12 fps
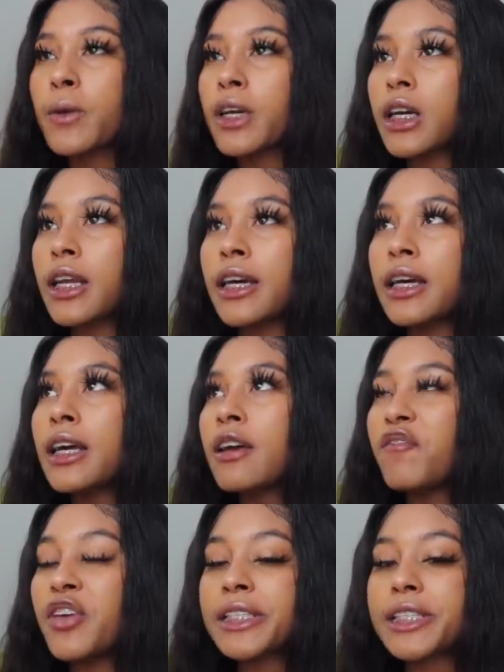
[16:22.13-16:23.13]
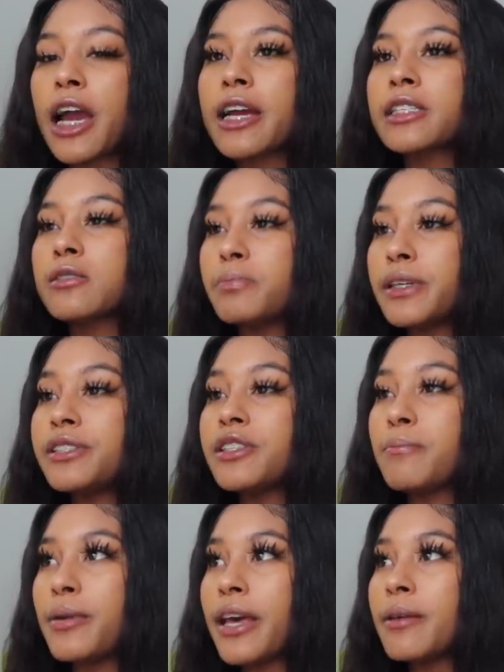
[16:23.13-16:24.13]
We're gonna fix our speech
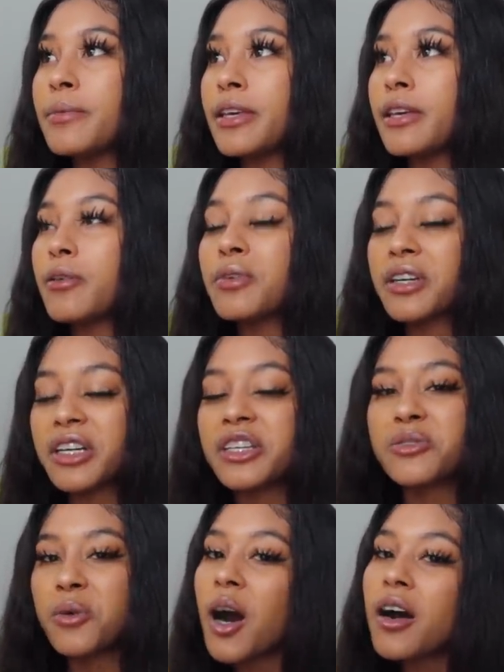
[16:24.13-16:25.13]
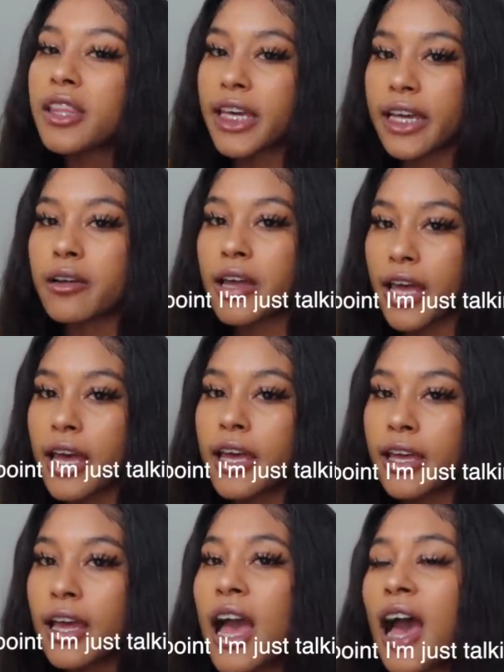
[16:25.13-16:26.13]
impediment. We're gonna do all that,
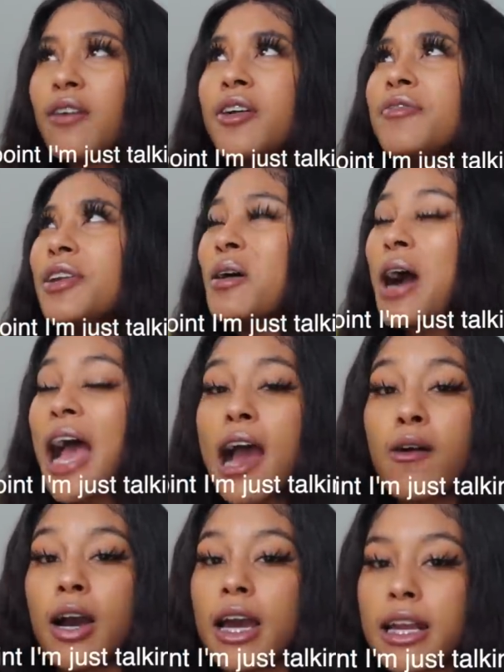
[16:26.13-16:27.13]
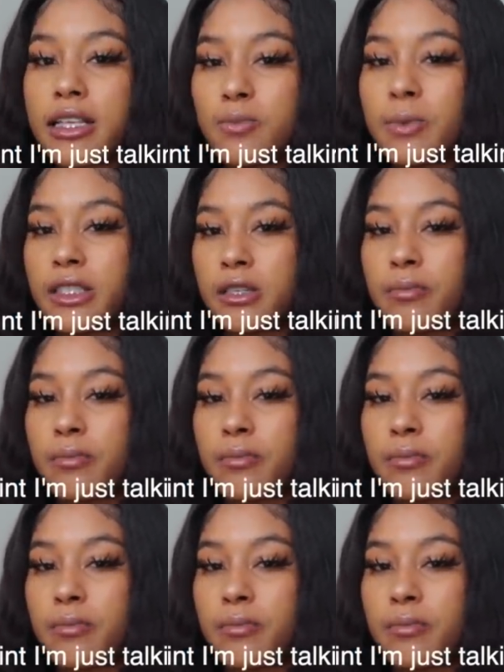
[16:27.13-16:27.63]
okay? I don't even know how I got a speech